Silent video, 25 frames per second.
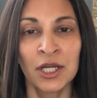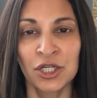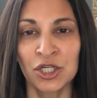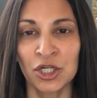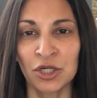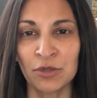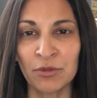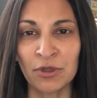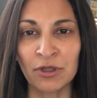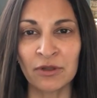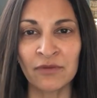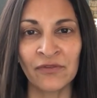
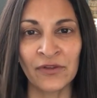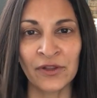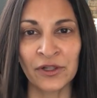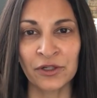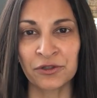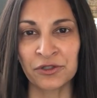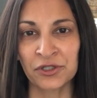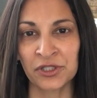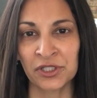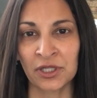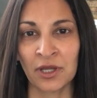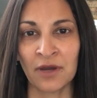Dermal
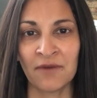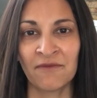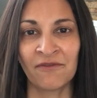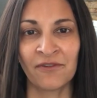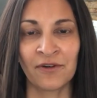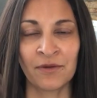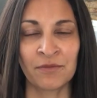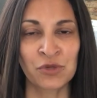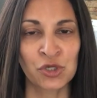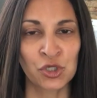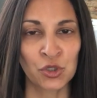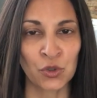fillers come
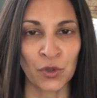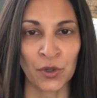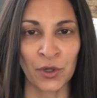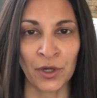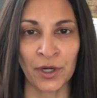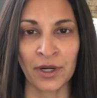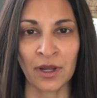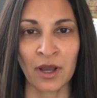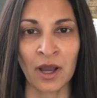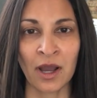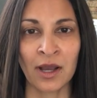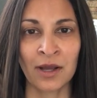from
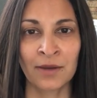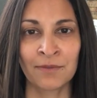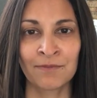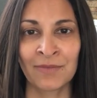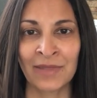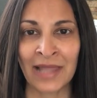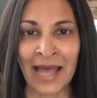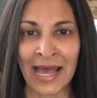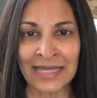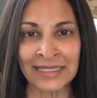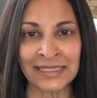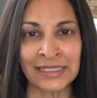short
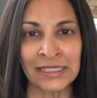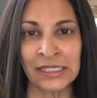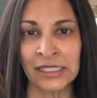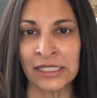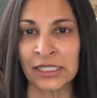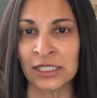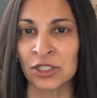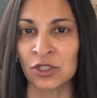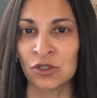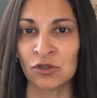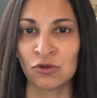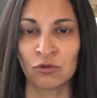
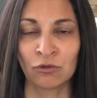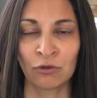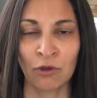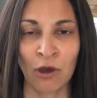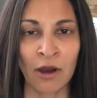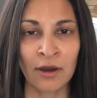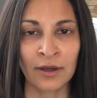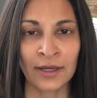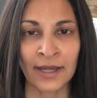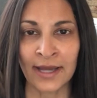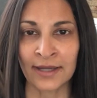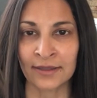lasting to
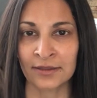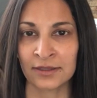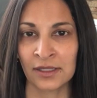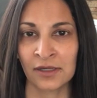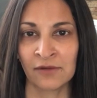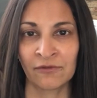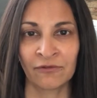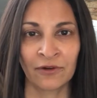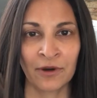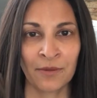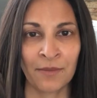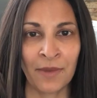long
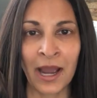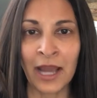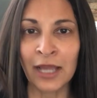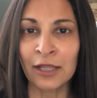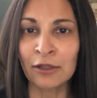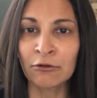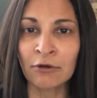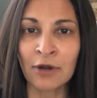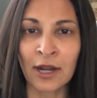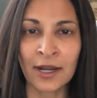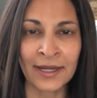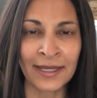acting, from
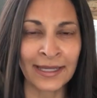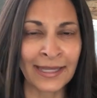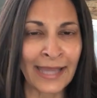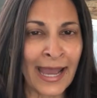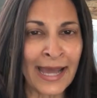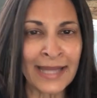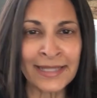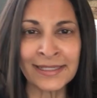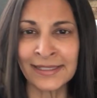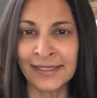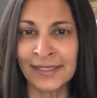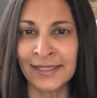hyaluronic
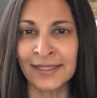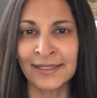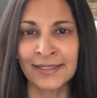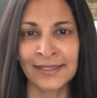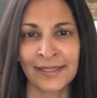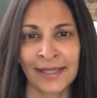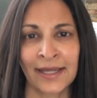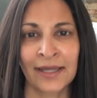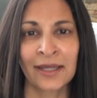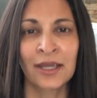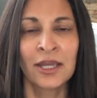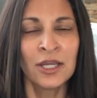
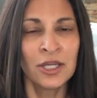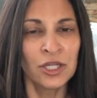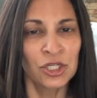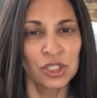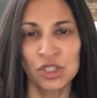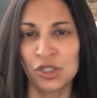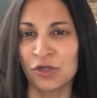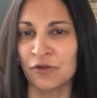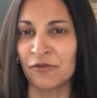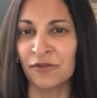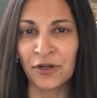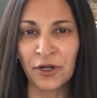acids like
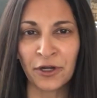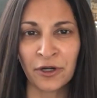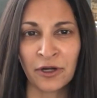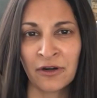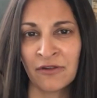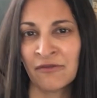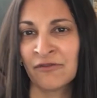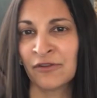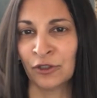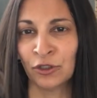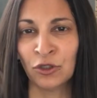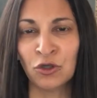
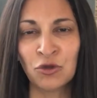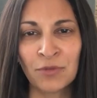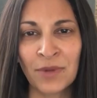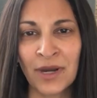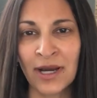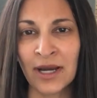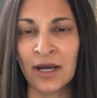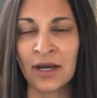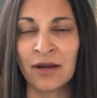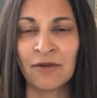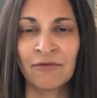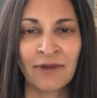Juvederm,
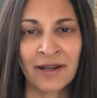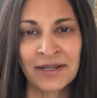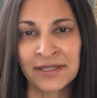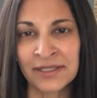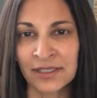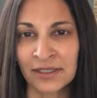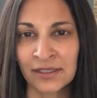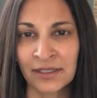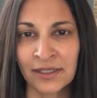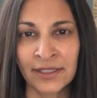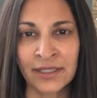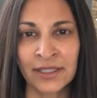Voluma,
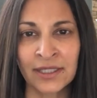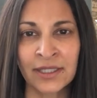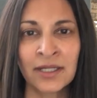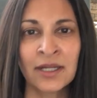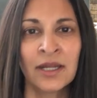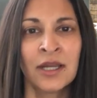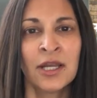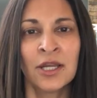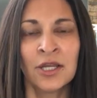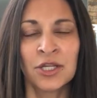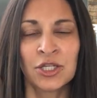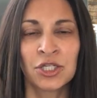
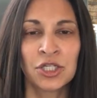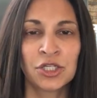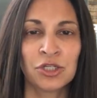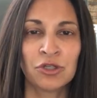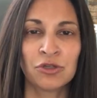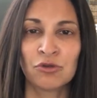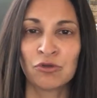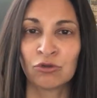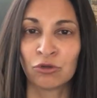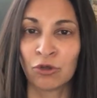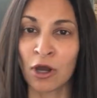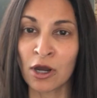Restylane,
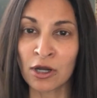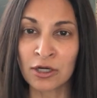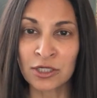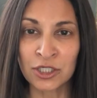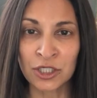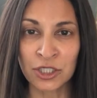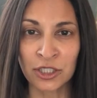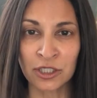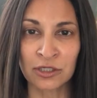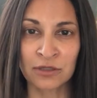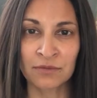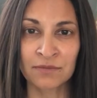to
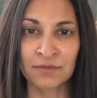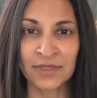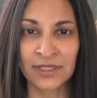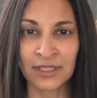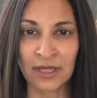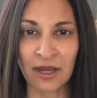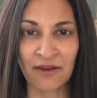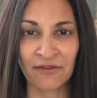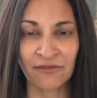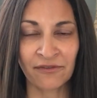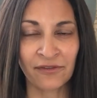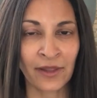long-term
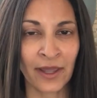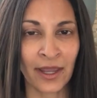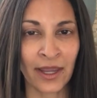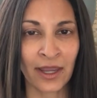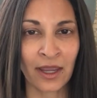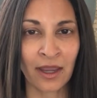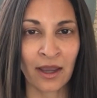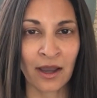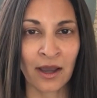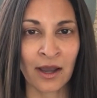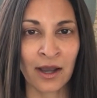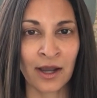stuff
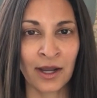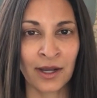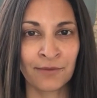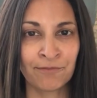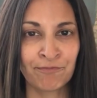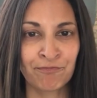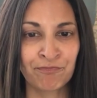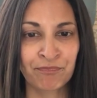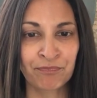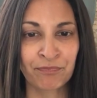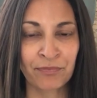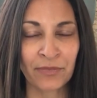like
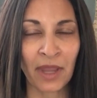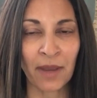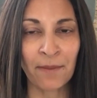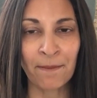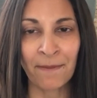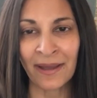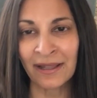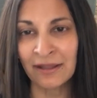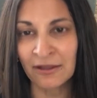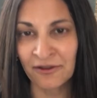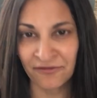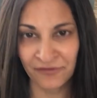
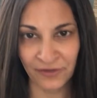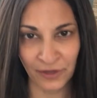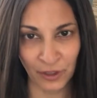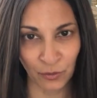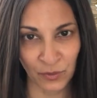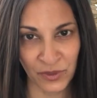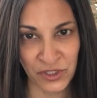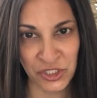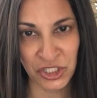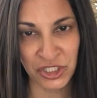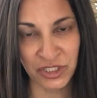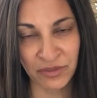
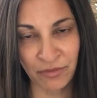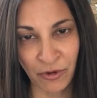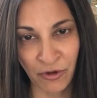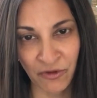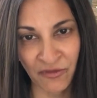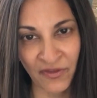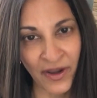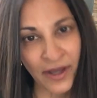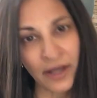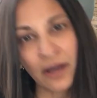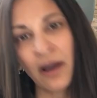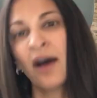Bellafill, which is a
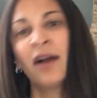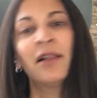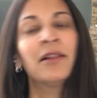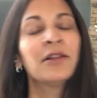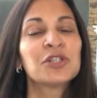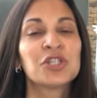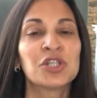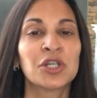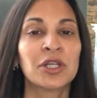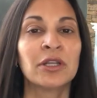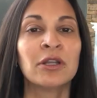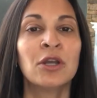bovine
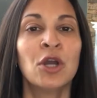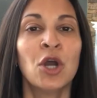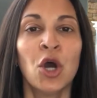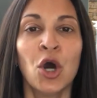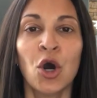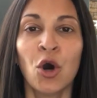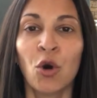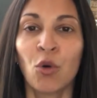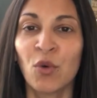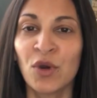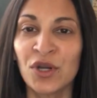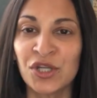collagen.
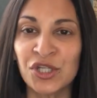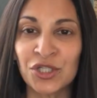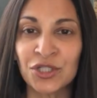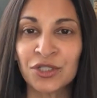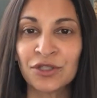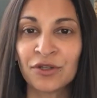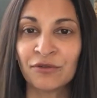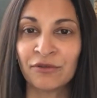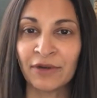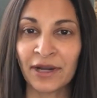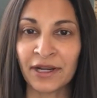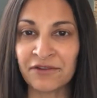Which
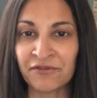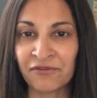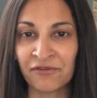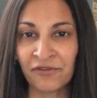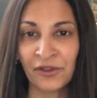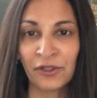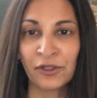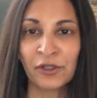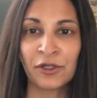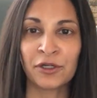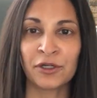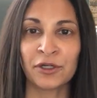is the right
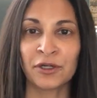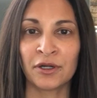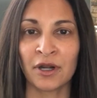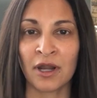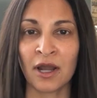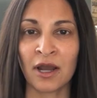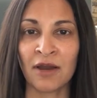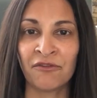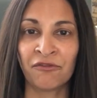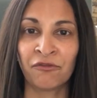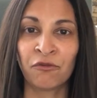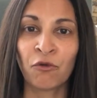filler
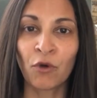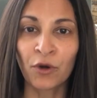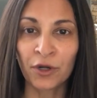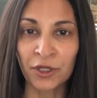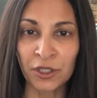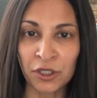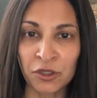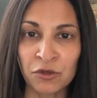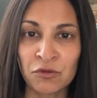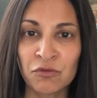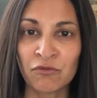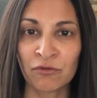for
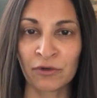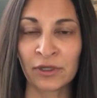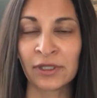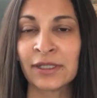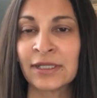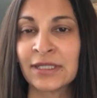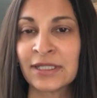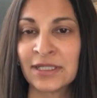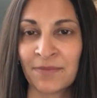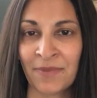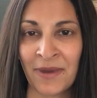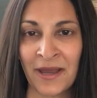you
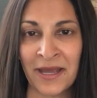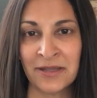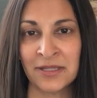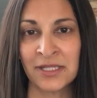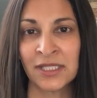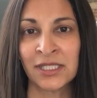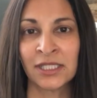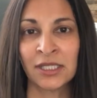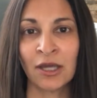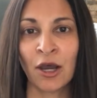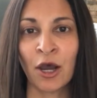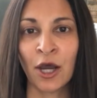really
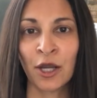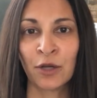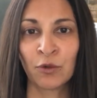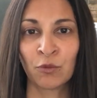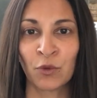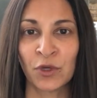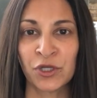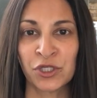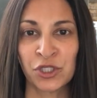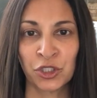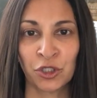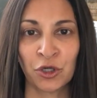depends
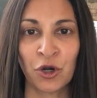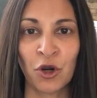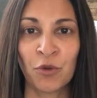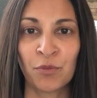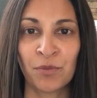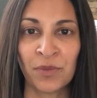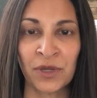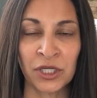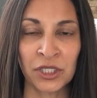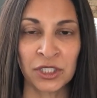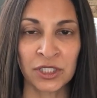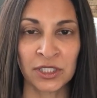on what you're
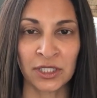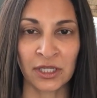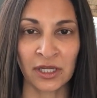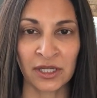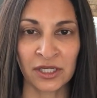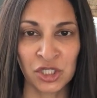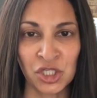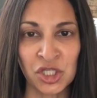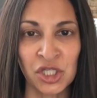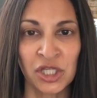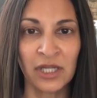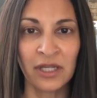hoping to
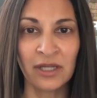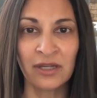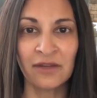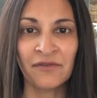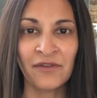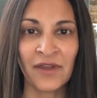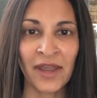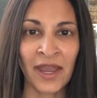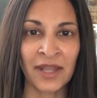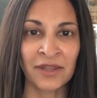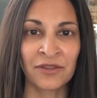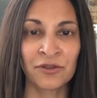
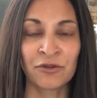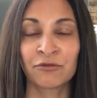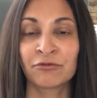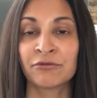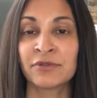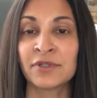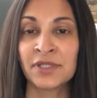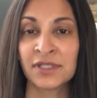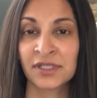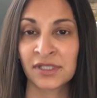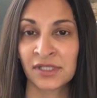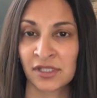achieve and the
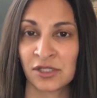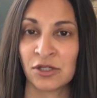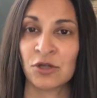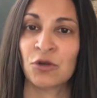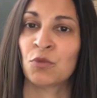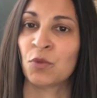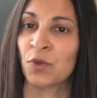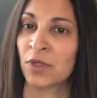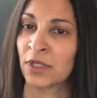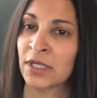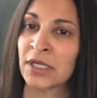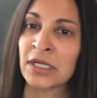risks
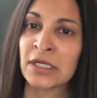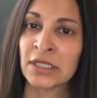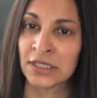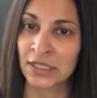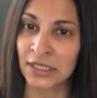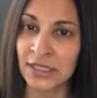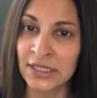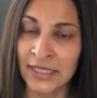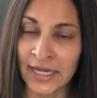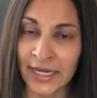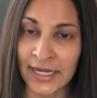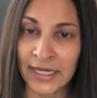you're willing
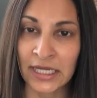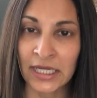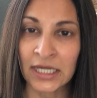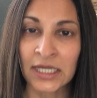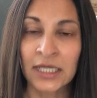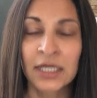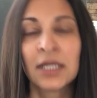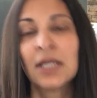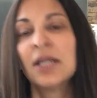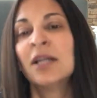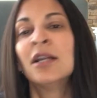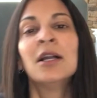to take.